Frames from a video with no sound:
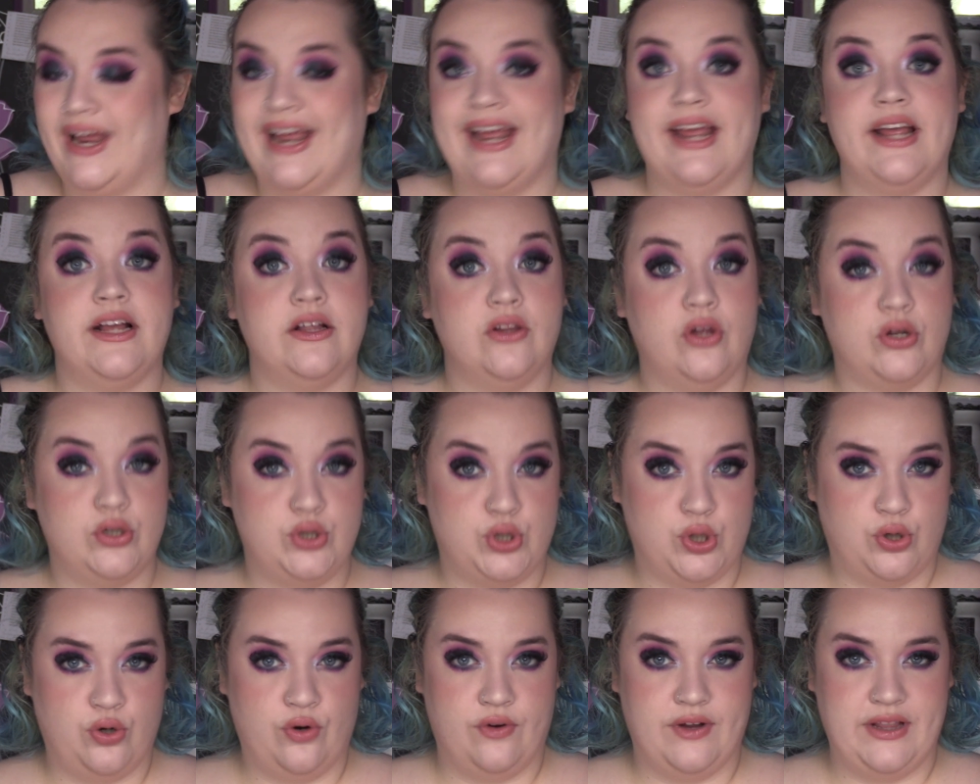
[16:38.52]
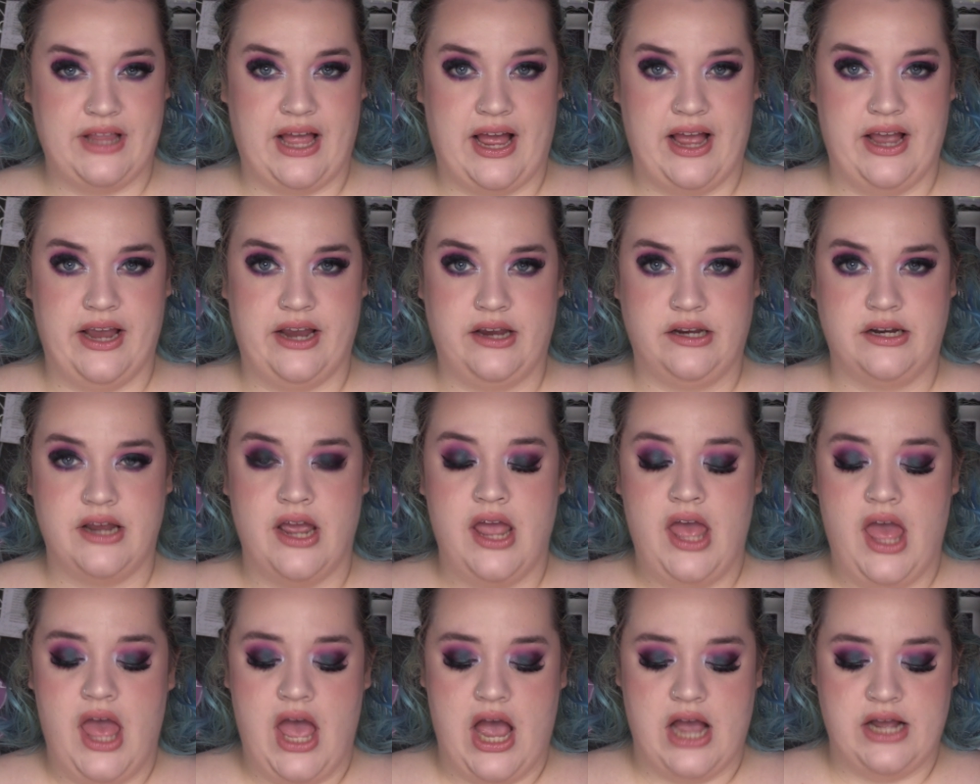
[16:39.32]
Jawline,
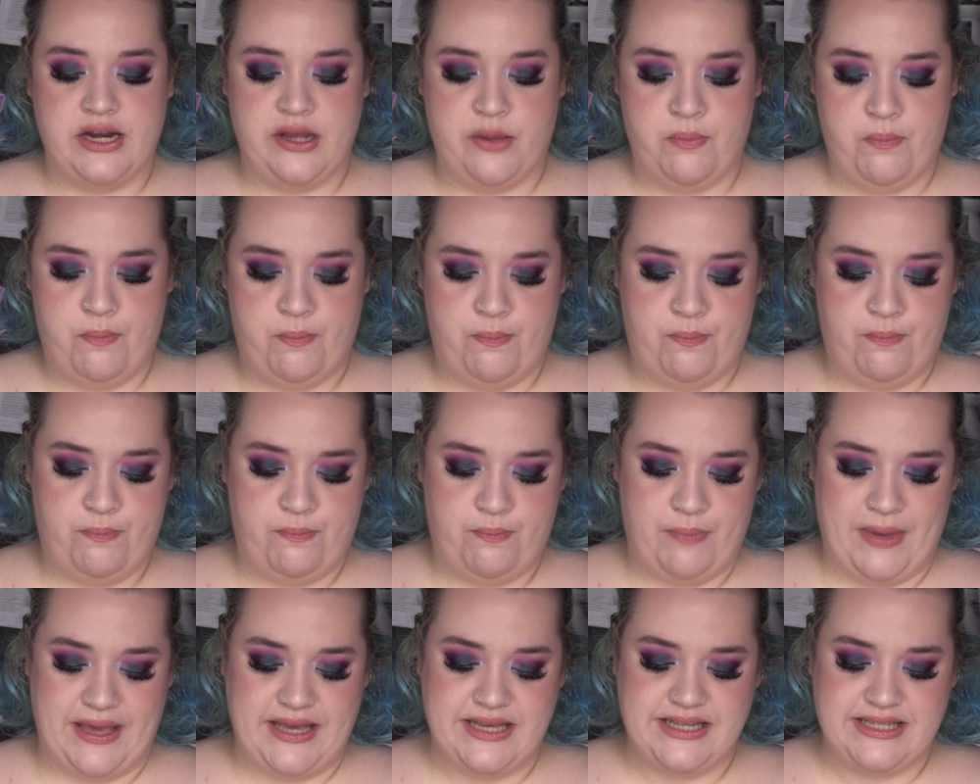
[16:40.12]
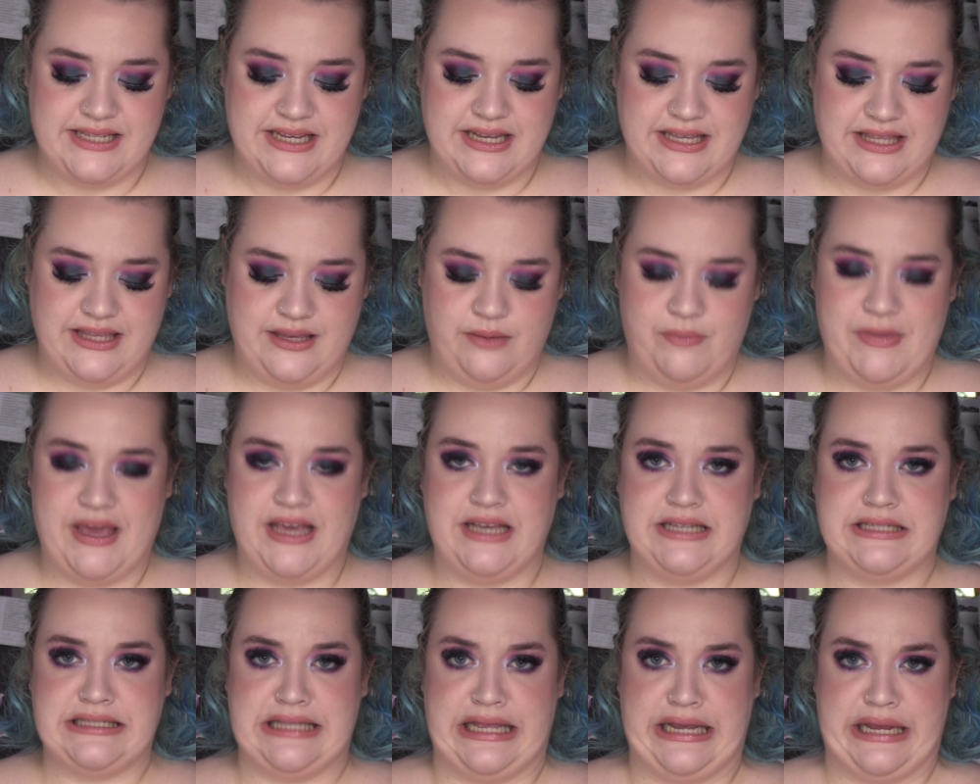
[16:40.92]
and it basically
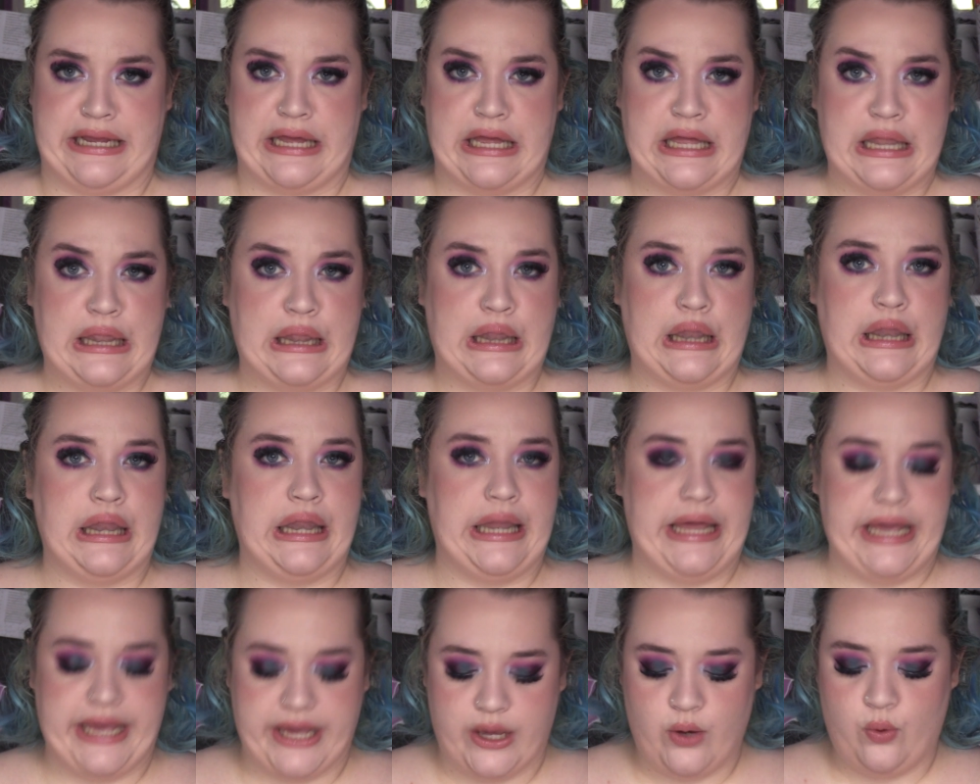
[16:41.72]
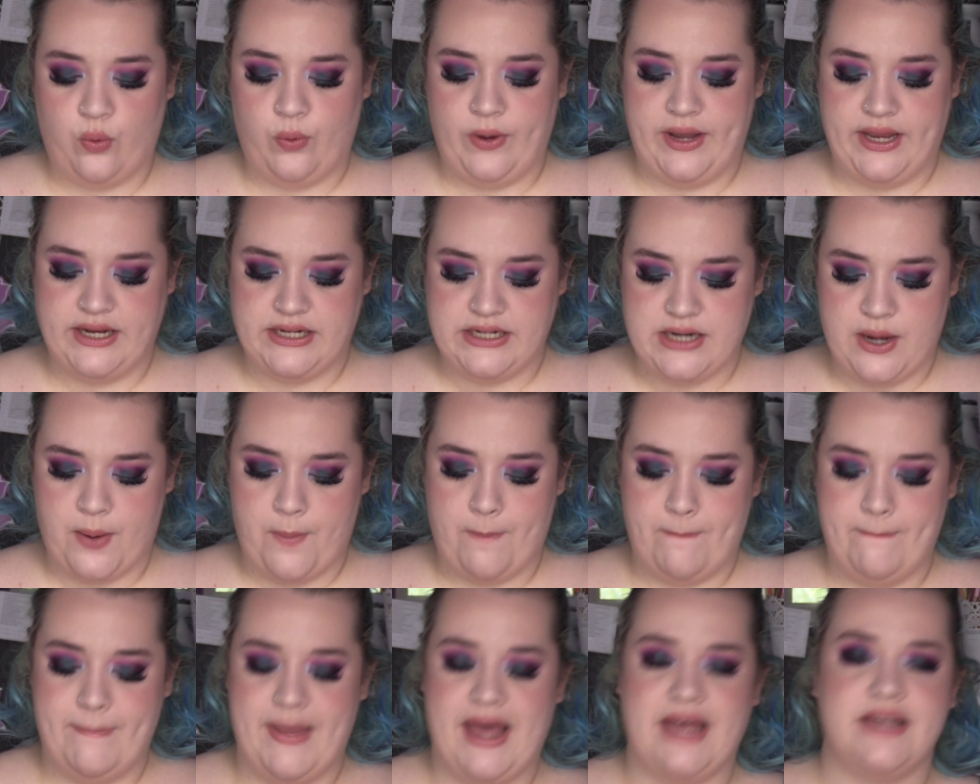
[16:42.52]
makes like liquid
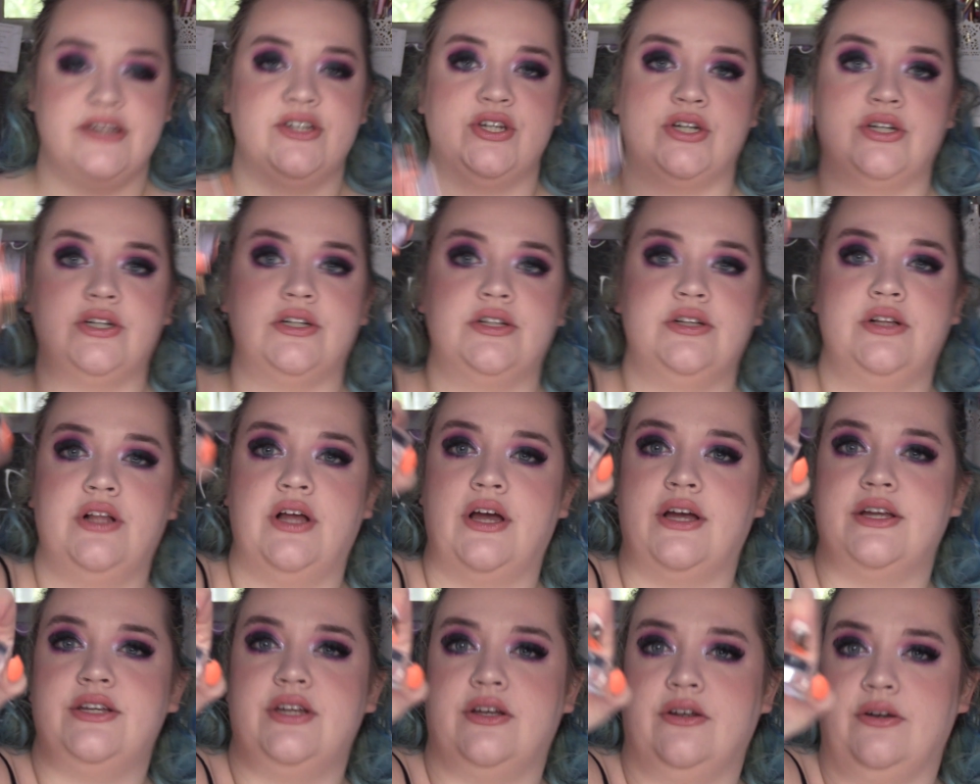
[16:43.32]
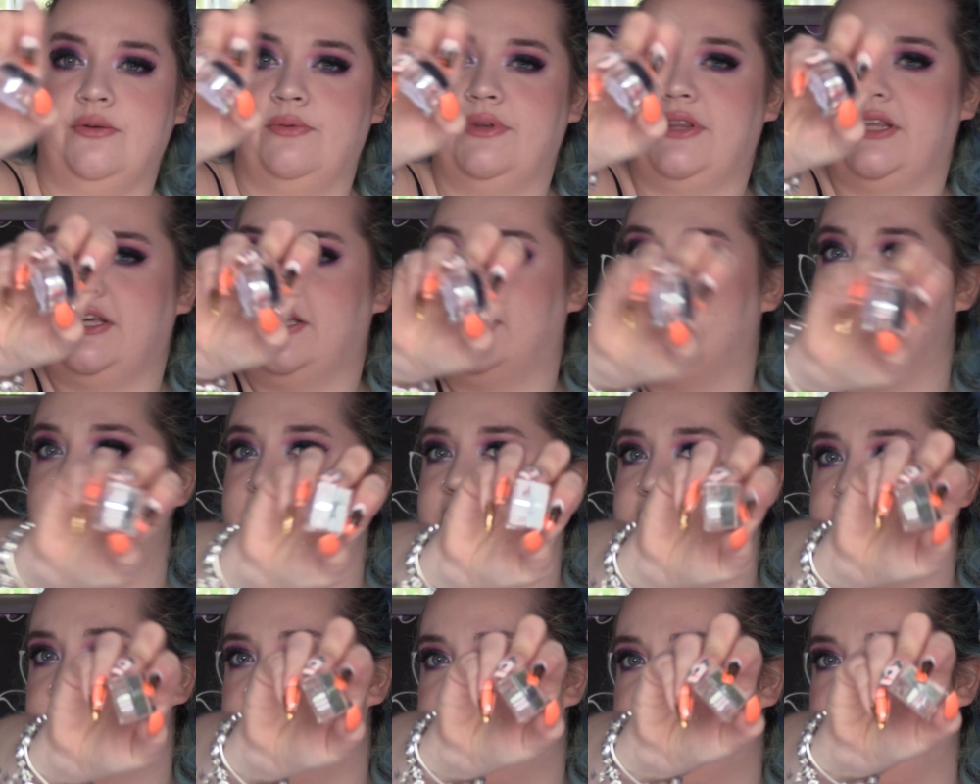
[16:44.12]
metal. I don't know whether you can
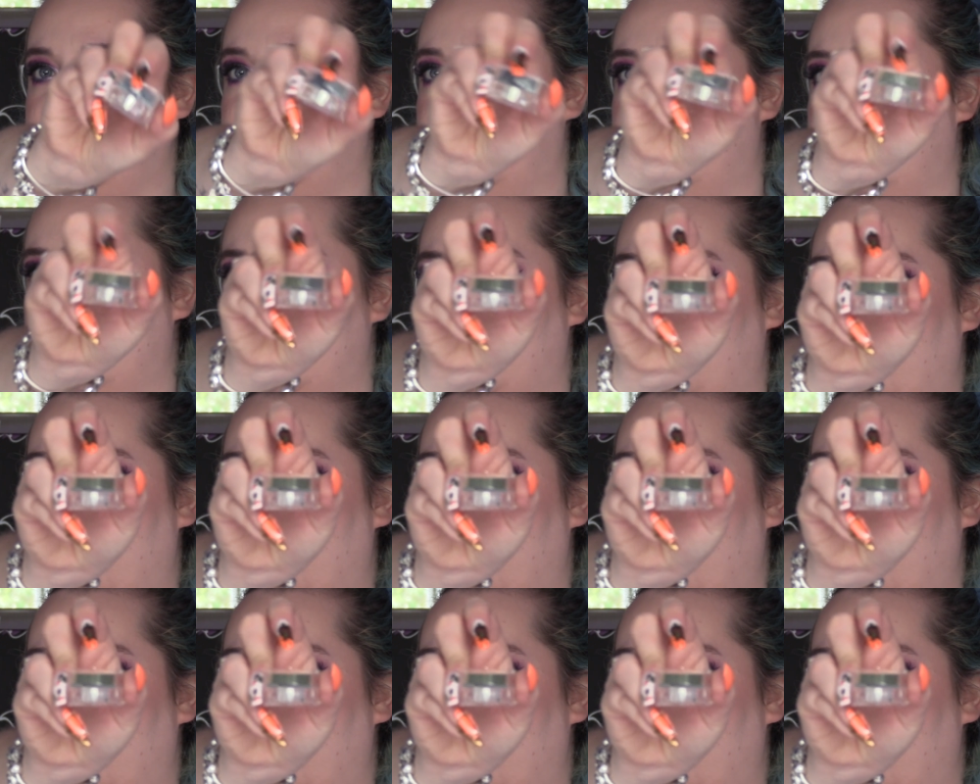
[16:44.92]
see in the